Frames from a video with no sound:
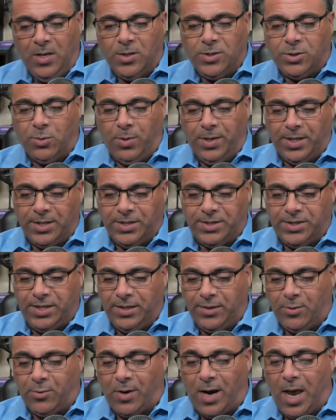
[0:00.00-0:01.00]
so we can see
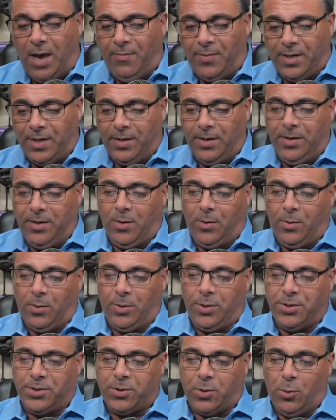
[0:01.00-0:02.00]
the gravity or
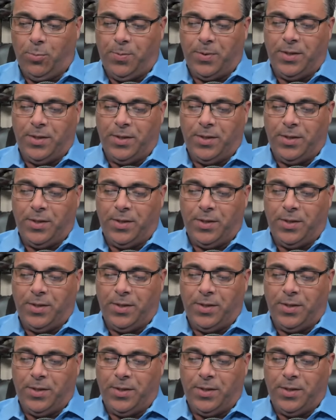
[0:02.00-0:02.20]
the scope